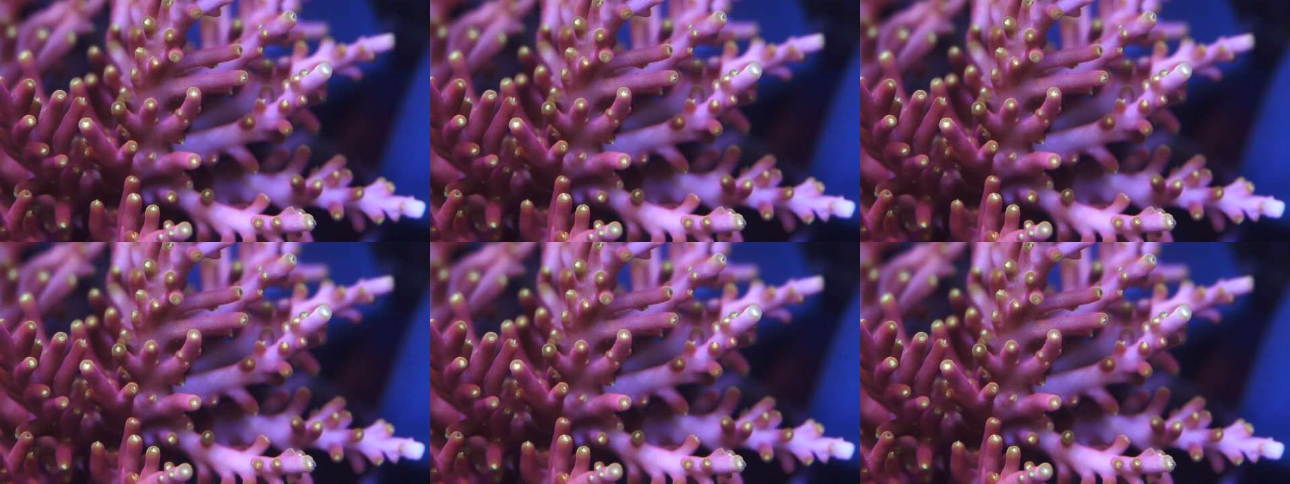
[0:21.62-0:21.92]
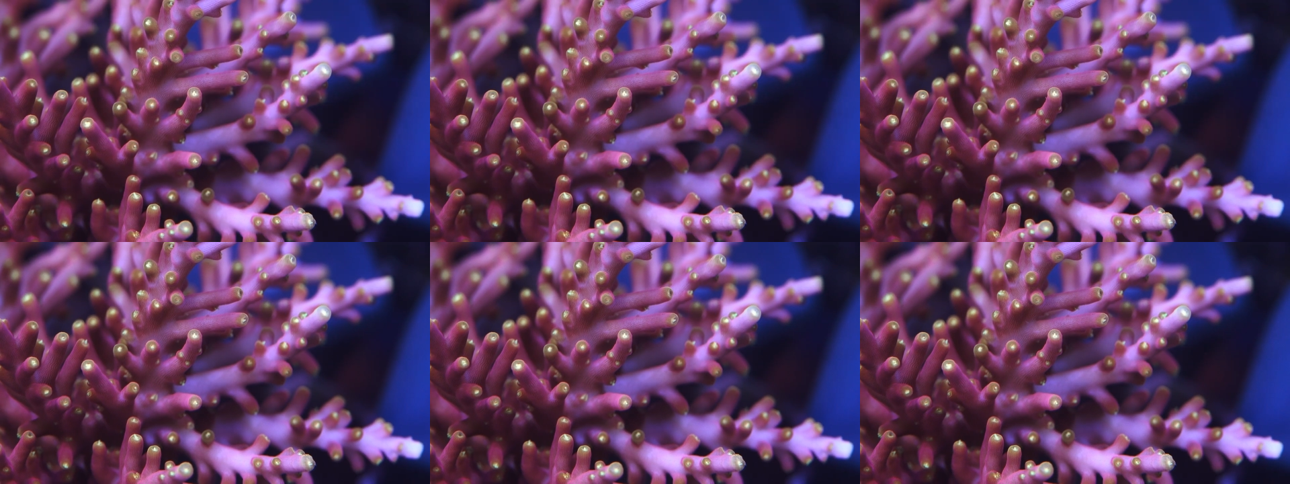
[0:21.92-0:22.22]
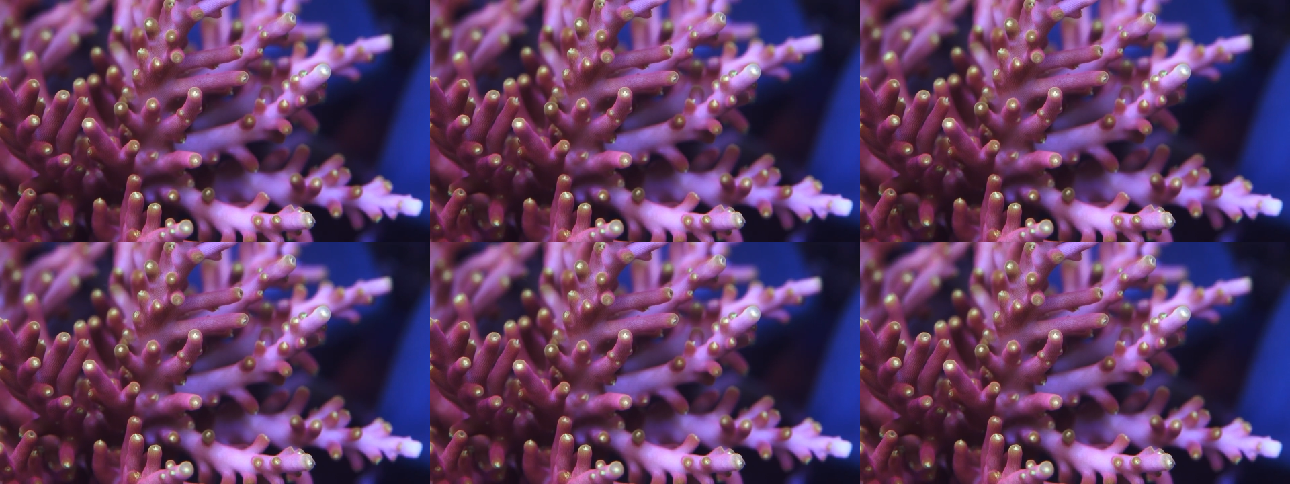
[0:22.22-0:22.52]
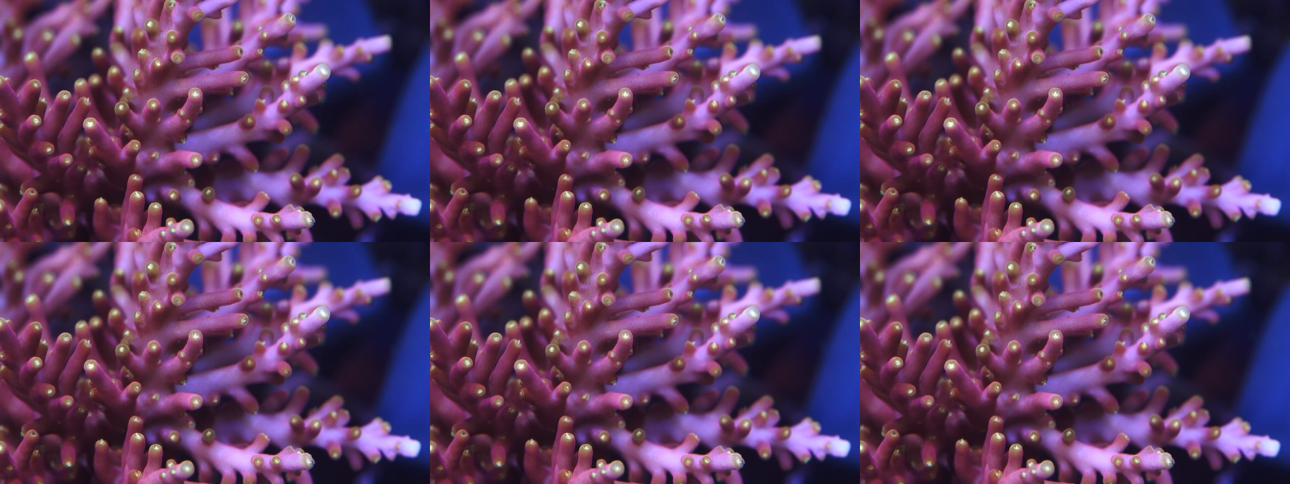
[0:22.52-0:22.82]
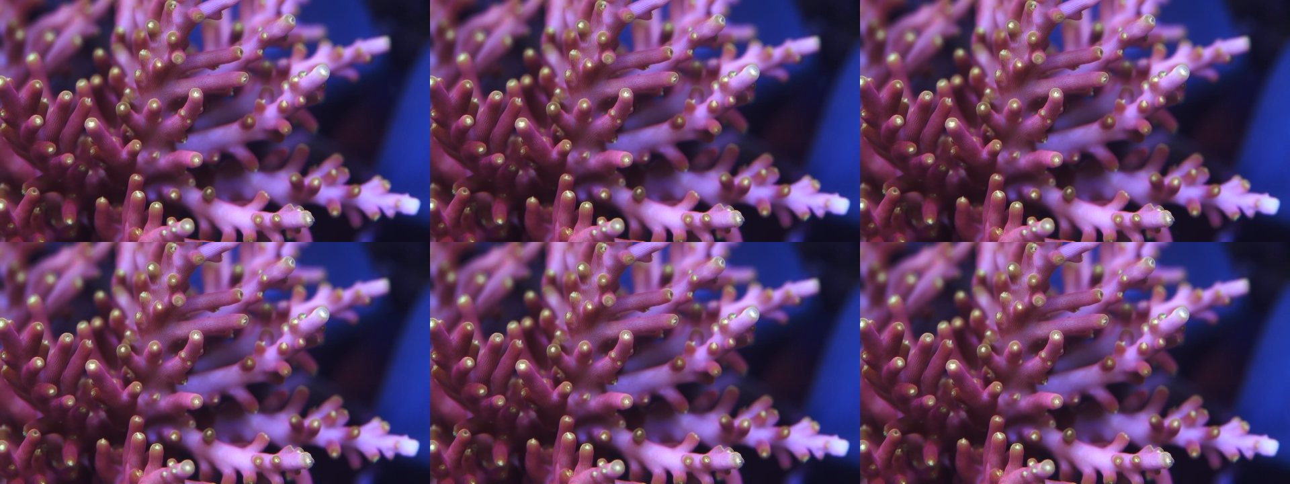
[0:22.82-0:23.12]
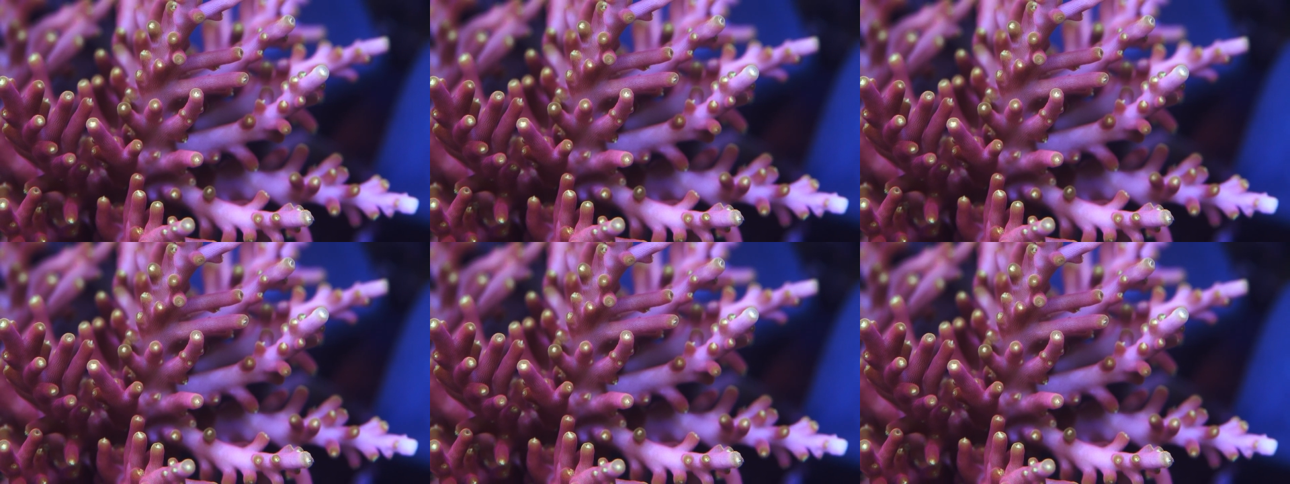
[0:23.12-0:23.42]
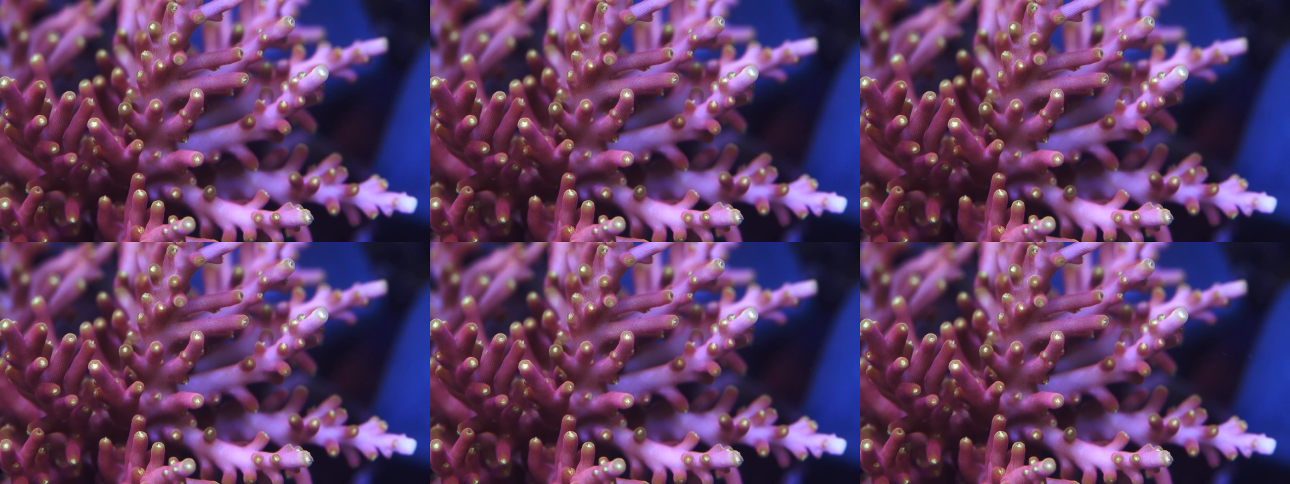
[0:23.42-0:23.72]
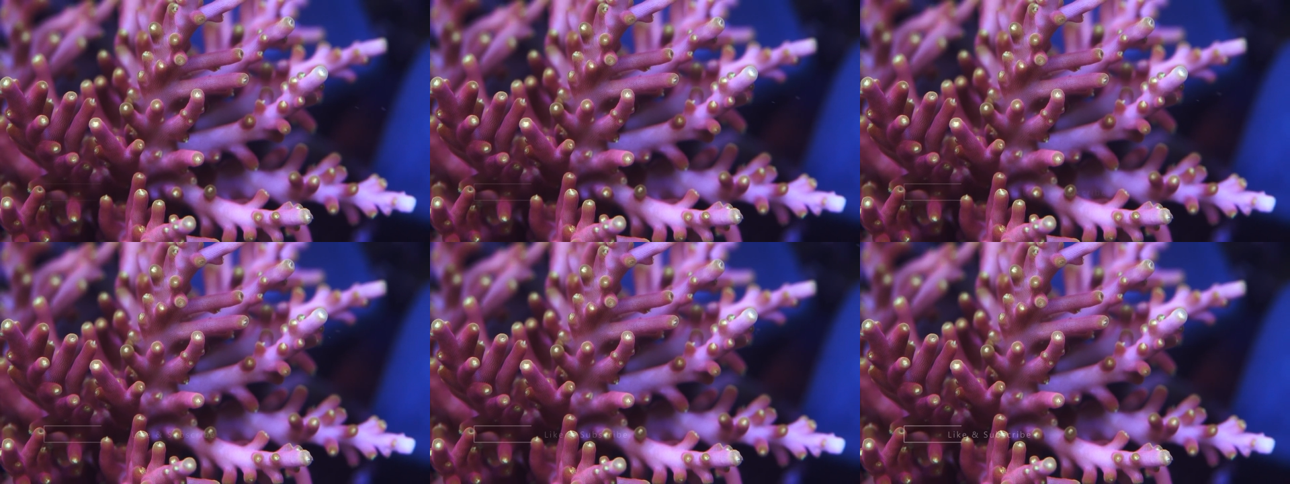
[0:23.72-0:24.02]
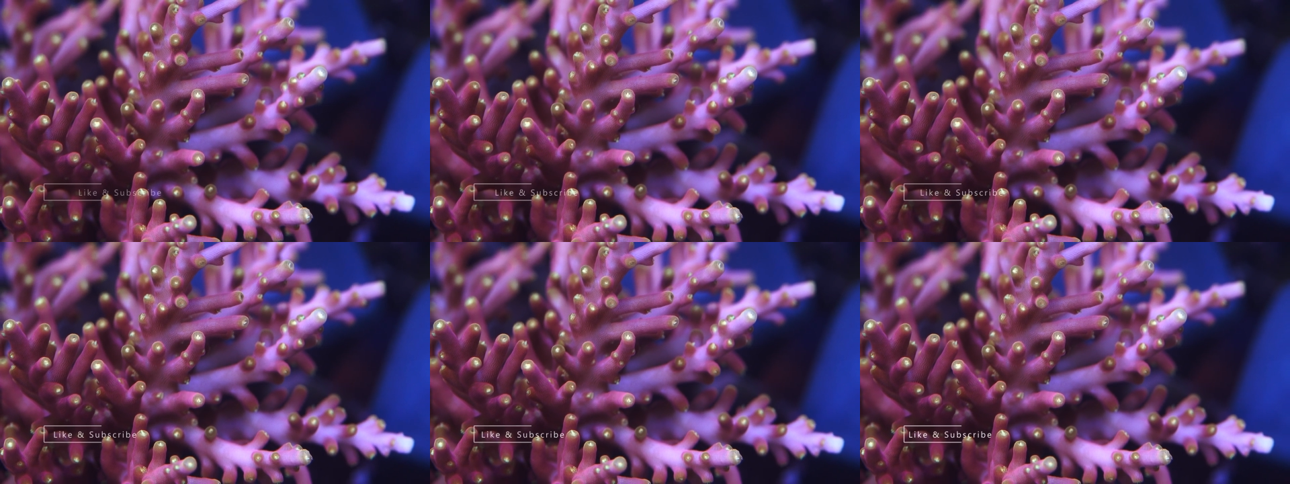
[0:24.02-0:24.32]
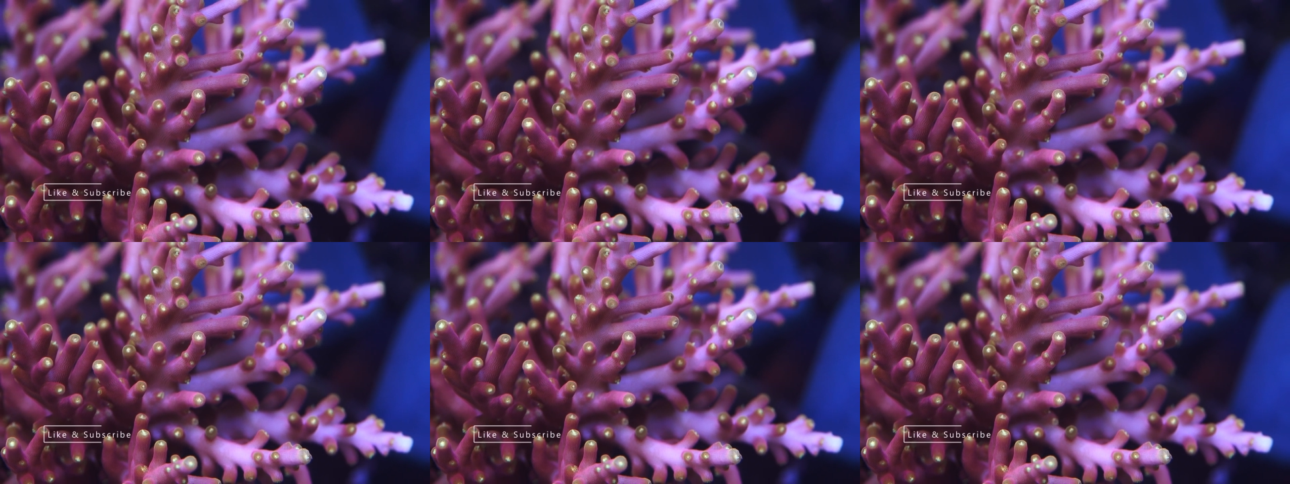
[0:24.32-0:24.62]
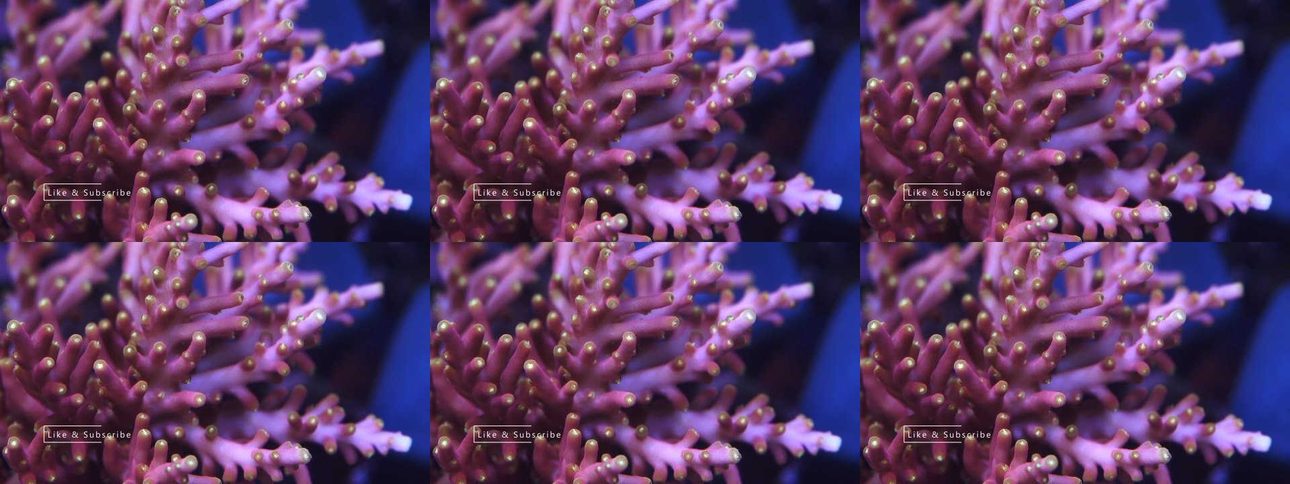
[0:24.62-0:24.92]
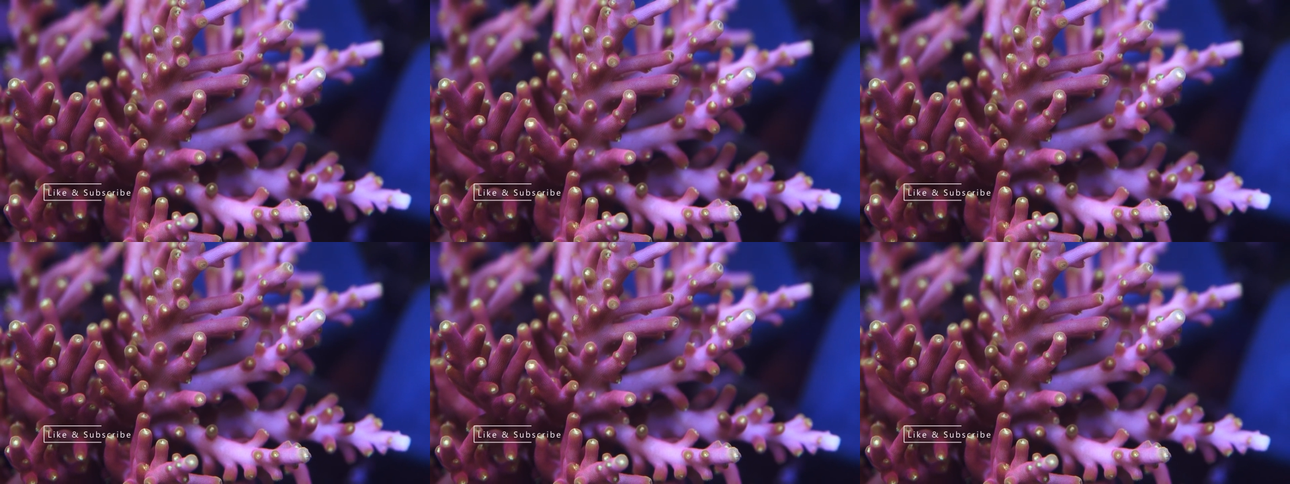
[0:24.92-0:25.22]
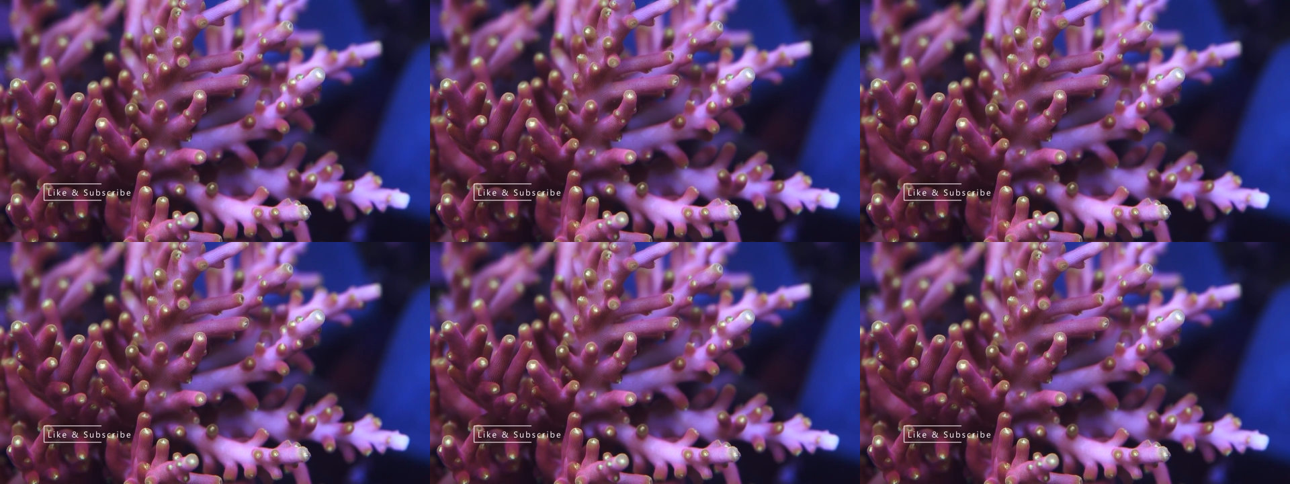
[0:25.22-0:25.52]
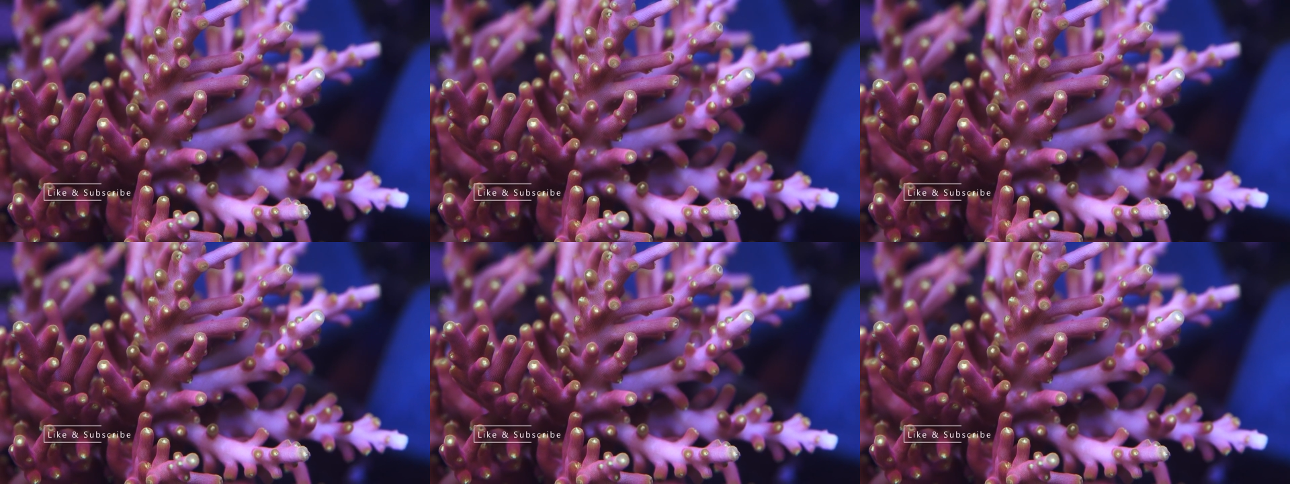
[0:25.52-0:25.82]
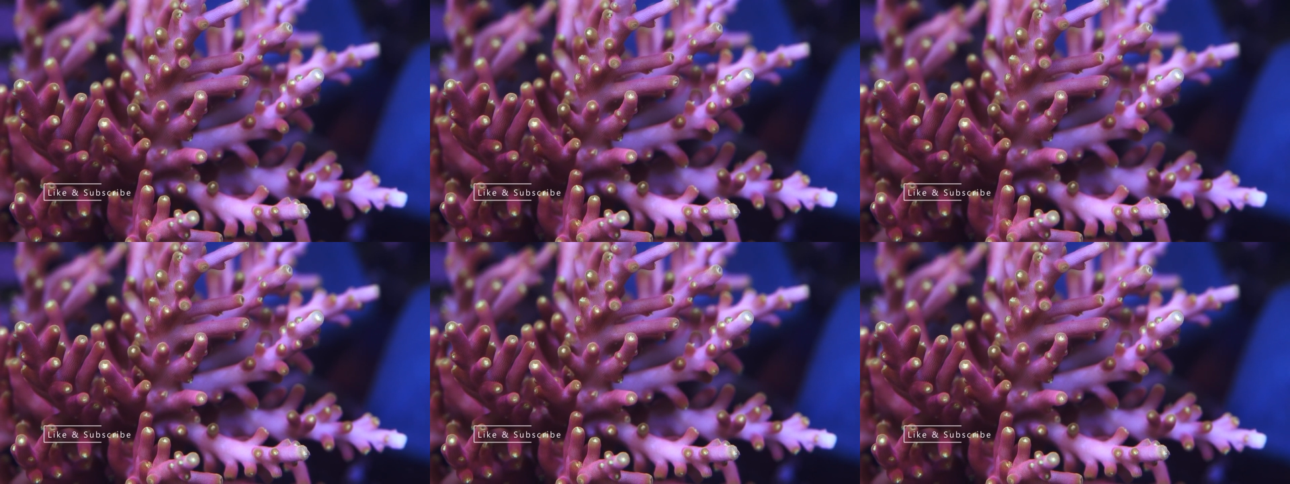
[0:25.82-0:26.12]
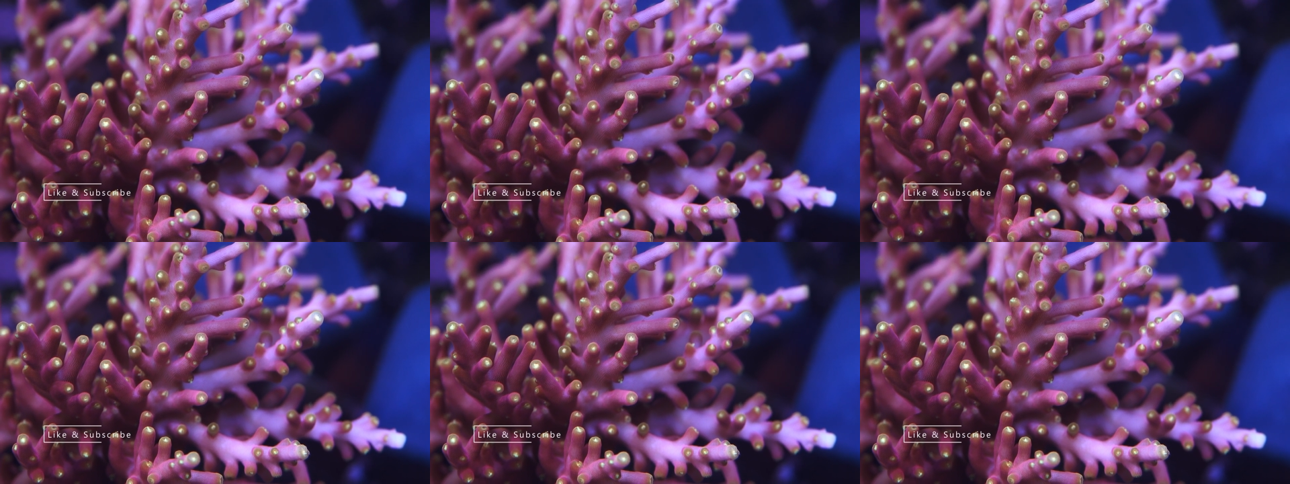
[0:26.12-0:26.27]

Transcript: Nobody's mouth can be seen.